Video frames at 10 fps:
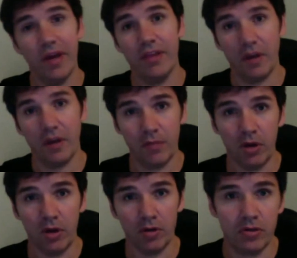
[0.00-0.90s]
And then I'm
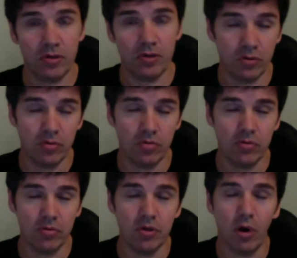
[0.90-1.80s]
going to
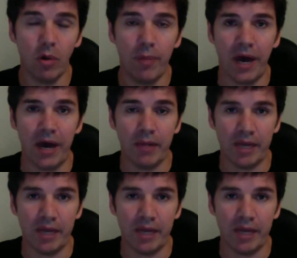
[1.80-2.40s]
go about